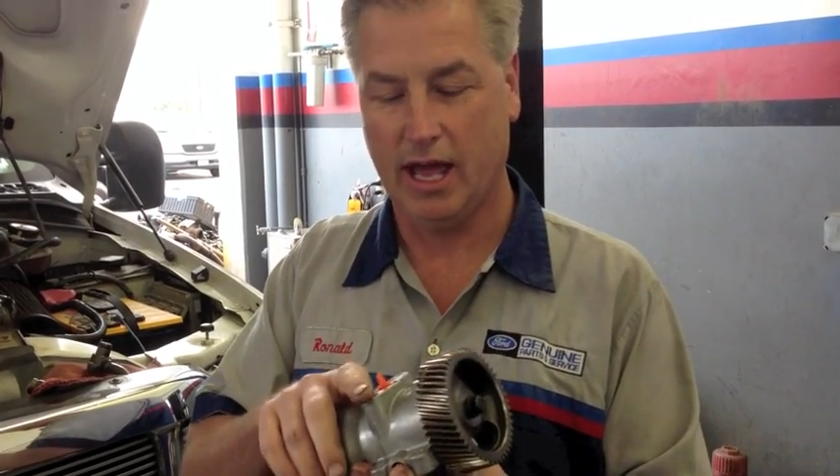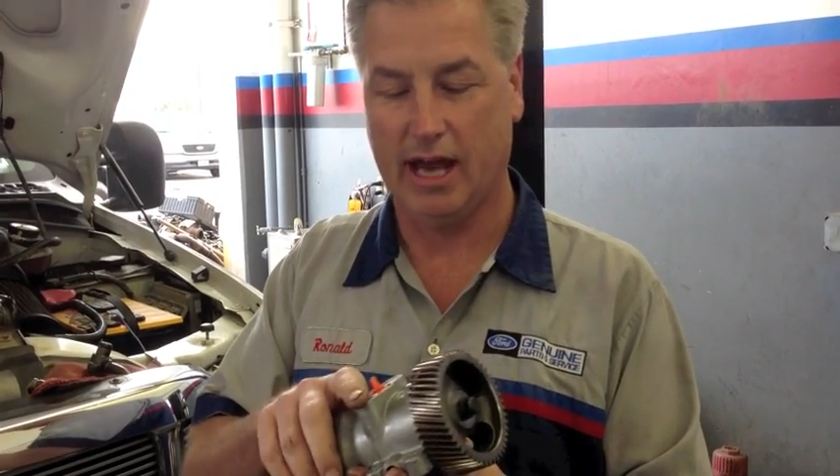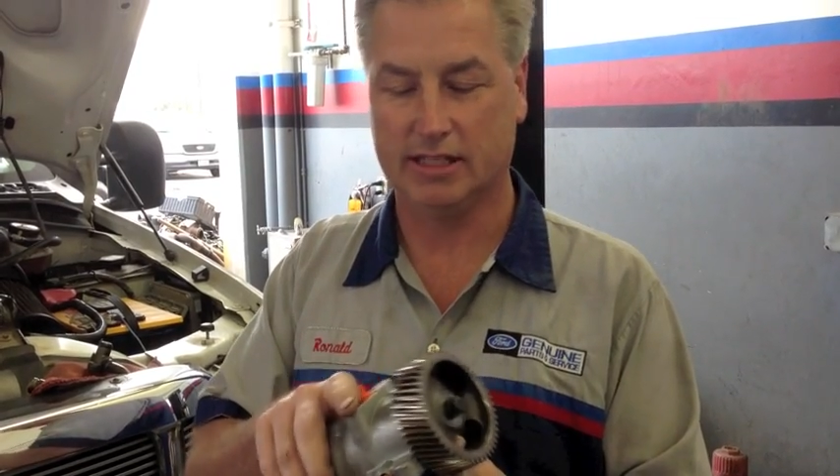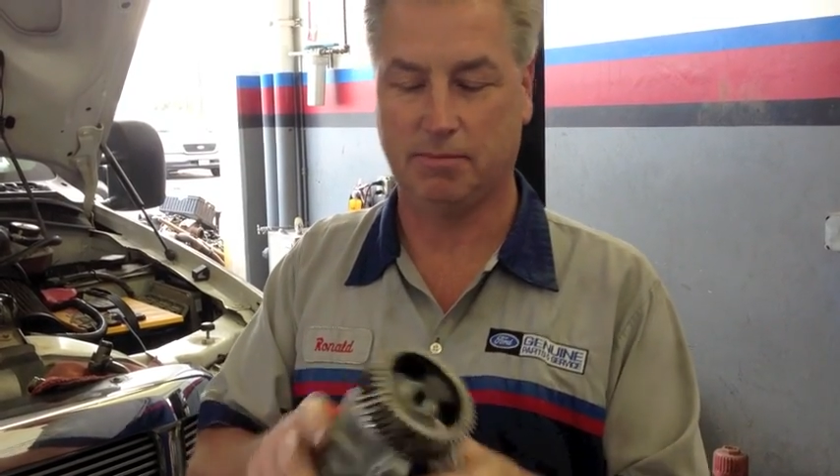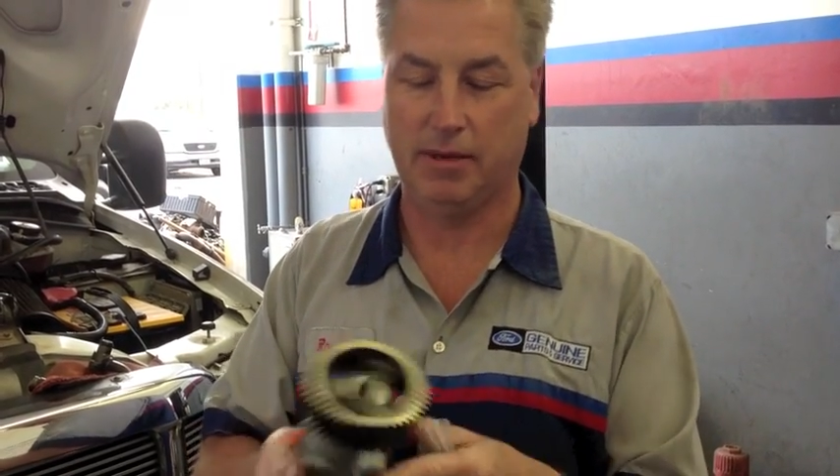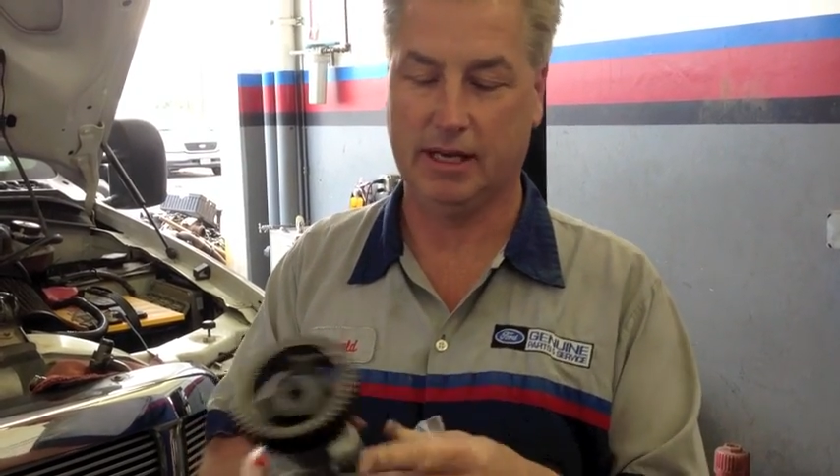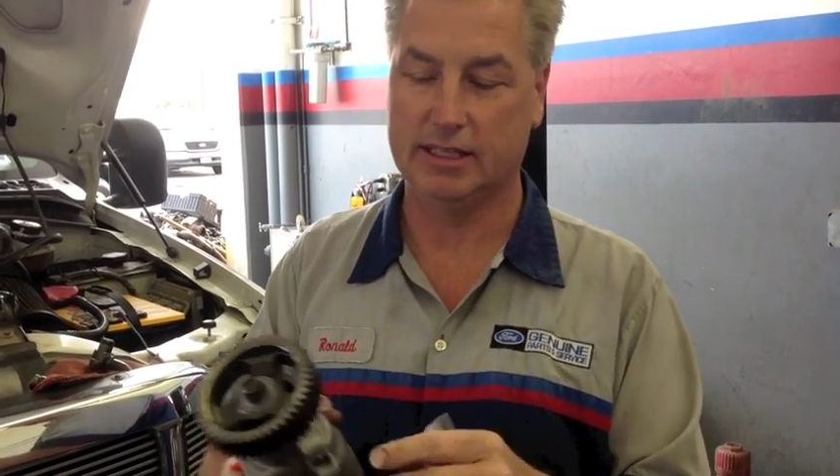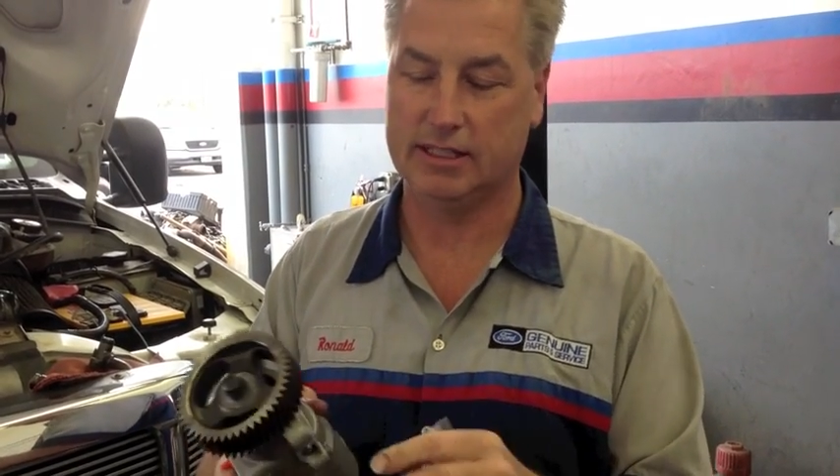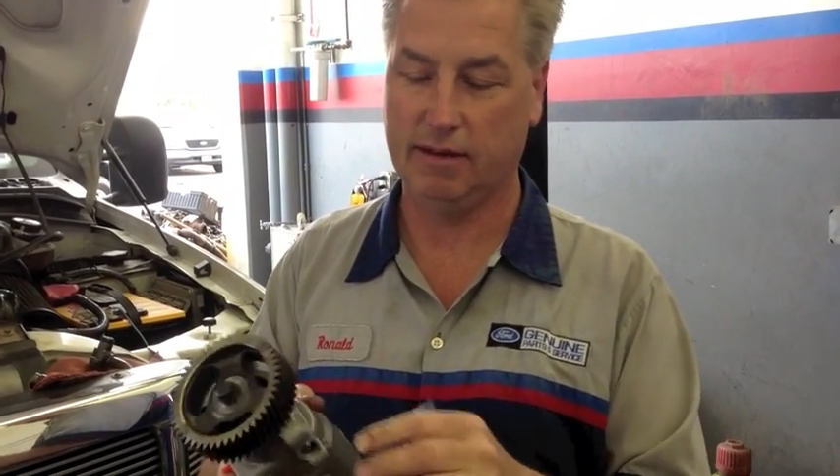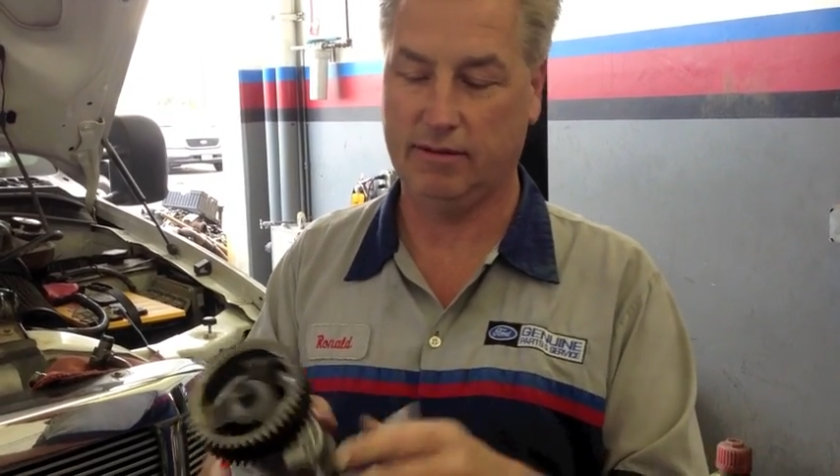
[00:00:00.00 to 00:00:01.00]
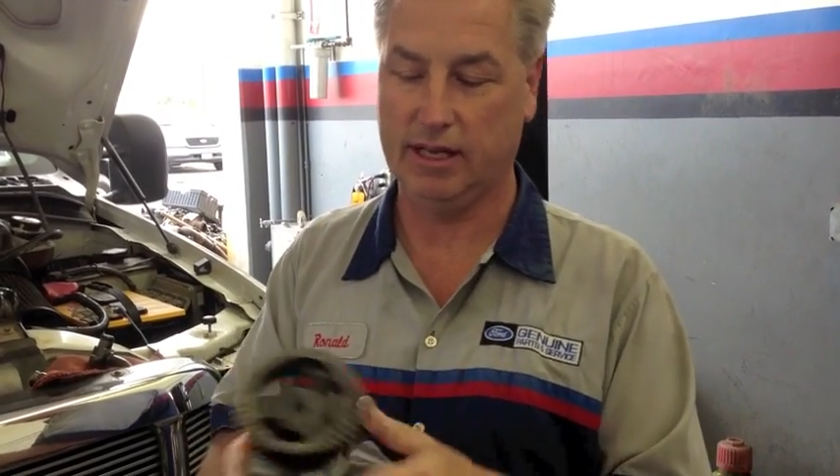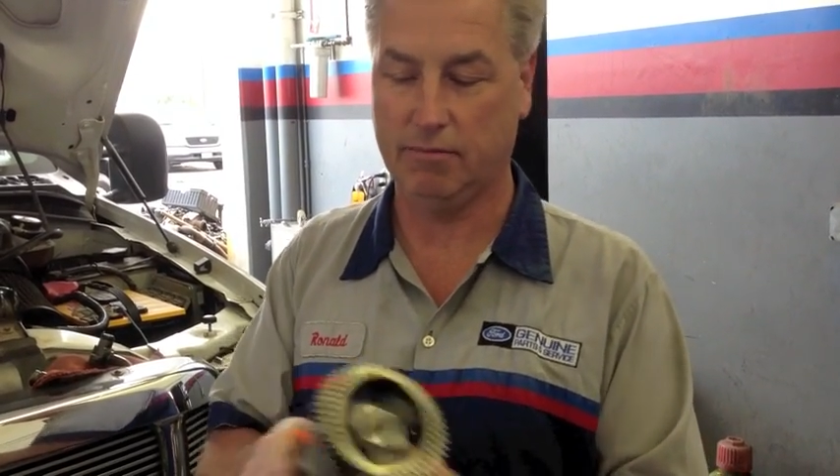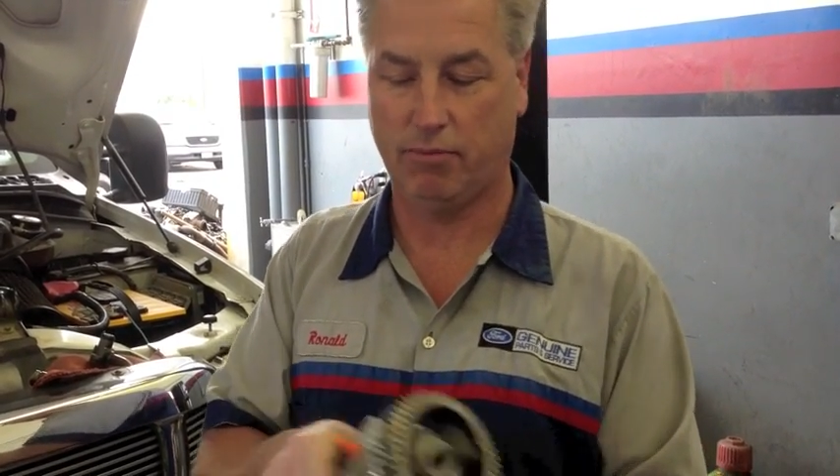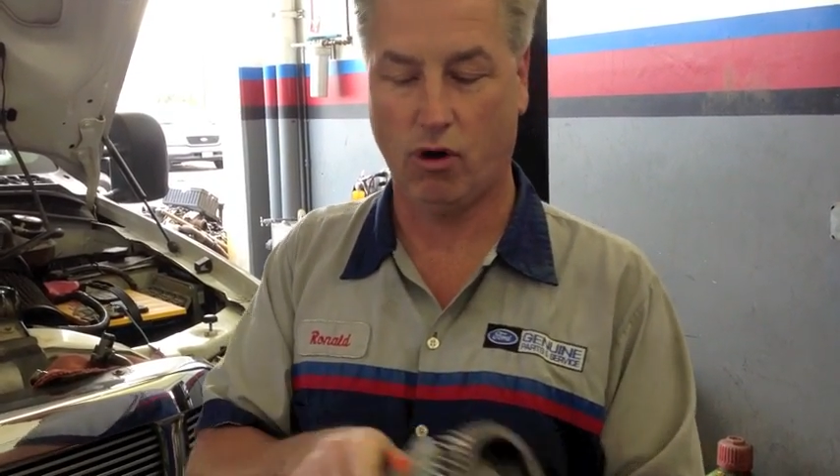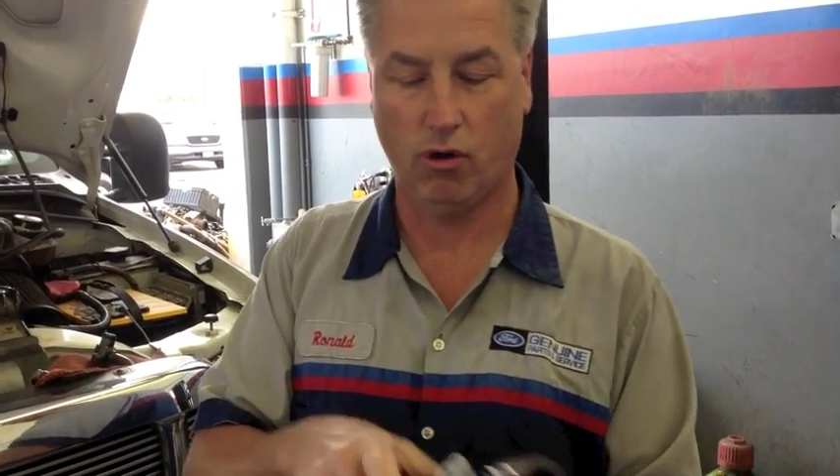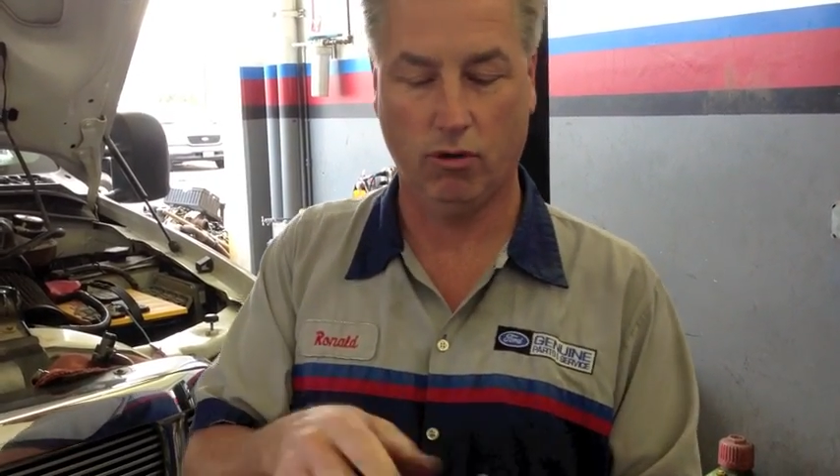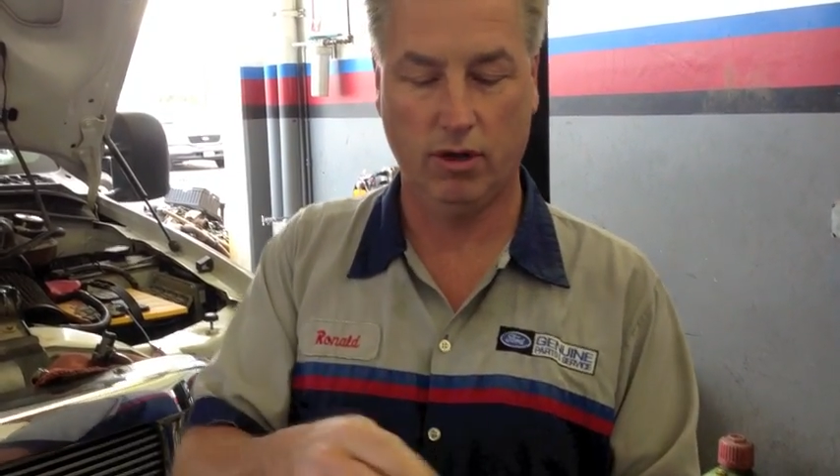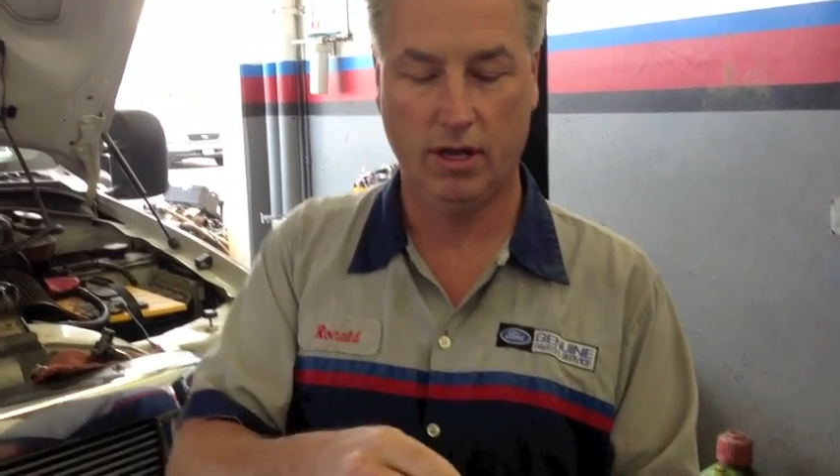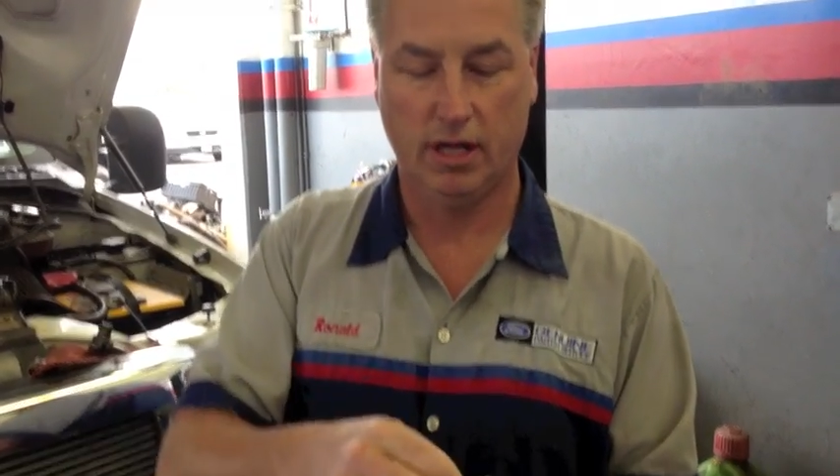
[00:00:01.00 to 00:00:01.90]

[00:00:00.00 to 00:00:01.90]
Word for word: and it's because they didn't pull